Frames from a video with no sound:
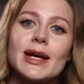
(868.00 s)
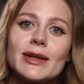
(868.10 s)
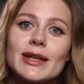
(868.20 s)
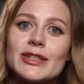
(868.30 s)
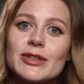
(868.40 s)

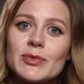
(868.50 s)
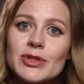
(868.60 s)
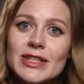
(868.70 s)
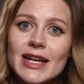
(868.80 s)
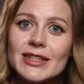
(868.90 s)
This is
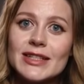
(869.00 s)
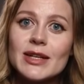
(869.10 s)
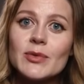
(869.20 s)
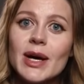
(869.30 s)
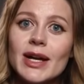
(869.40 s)

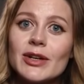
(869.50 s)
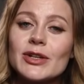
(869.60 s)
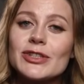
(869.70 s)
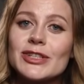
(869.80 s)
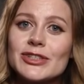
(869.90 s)
precisely why
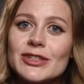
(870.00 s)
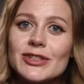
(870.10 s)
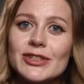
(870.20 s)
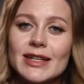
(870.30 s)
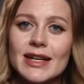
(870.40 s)

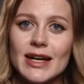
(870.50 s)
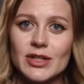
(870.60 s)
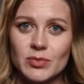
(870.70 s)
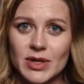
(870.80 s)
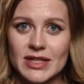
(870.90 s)
consistency and
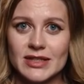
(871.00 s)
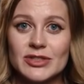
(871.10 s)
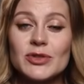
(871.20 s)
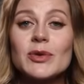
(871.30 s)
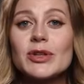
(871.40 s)
a
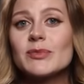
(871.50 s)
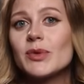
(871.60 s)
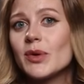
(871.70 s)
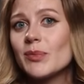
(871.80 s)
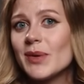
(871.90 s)
willingness to
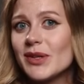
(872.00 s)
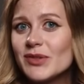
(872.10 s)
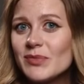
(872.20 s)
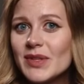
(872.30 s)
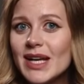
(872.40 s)
explore
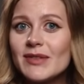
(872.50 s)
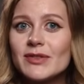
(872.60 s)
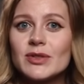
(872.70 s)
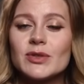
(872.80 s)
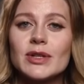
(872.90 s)
multiple
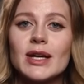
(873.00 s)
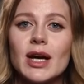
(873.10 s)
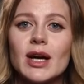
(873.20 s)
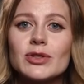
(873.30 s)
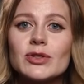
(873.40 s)
avenues
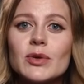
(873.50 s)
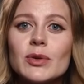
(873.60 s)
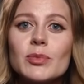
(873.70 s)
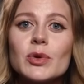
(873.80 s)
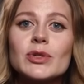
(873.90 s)
are so
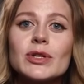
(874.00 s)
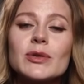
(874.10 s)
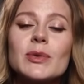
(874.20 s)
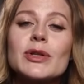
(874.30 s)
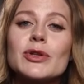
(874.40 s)

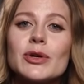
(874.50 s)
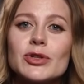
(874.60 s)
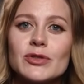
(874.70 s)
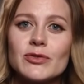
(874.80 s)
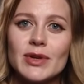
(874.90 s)
important when
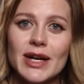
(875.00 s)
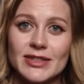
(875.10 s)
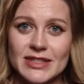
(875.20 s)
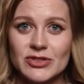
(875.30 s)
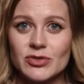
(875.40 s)
searching for
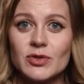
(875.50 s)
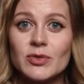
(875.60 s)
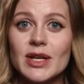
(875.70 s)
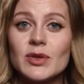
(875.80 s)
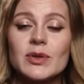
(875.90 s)
ancestral
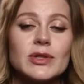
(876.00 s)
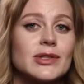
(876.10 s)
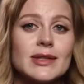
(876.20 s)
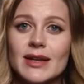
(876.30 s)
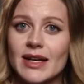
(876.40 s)

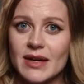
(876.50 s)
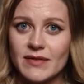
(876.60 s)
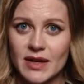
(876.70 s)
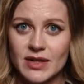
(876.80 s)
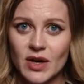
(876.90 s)
records.
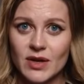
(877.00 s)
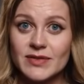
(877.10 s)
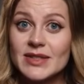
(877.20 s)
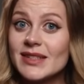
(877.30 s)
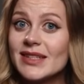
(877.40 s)
Very
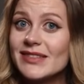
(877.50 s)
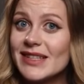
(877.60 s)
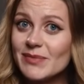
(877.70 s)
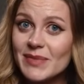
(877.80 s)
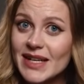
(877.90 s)
often, a
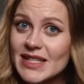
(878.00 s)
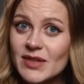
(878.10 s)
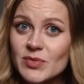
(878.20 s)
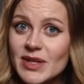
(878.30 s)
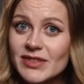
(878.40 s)
setback
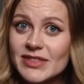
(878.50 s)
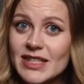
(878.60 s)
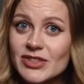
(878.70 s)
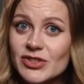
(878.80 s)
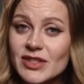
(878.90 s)
at one
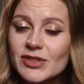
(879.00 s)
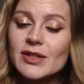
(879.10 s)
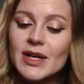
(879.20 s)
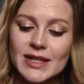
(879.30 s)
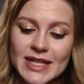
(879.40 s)
stage does
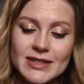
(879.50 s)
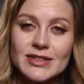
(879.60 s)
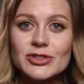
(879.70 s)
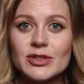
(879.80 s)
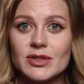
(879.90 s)
not end
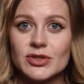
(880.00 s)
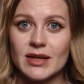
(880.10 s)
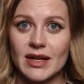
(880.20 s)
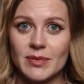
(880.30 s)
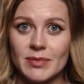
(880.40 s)
the search,
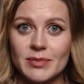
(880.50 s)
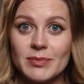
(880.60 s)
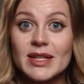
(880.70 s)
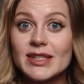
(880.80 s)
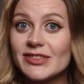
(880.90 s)
but
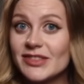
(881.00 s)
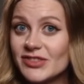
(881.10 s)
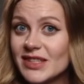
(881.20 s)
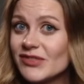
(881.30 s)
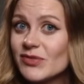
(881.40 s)
merely
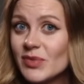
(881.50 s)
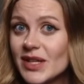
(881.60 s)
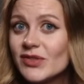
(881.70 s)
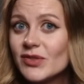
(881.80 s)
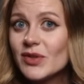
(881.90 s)
suggests
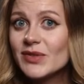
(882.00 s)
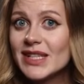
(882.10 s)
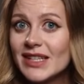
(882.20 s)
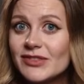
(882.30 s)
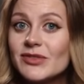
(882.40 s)
where to go
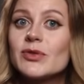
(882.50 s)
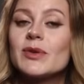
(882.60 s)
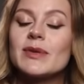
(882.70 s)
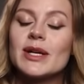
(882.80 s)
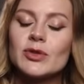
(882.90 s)
next to
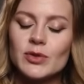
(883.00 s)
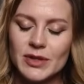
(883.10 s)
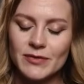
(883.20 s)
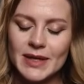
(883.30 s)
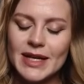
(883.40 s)

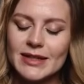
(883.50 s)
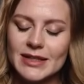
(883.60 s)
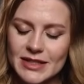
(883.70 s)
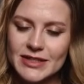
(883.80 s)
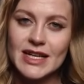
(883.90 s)
eventually find
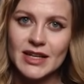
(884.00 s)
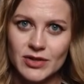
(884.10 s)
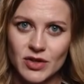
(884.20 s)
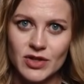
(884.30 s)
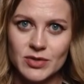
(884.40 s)
the
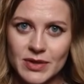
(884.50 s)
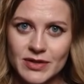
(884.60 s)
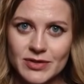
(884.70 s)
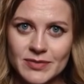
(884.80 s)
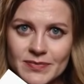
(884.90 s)
desired document.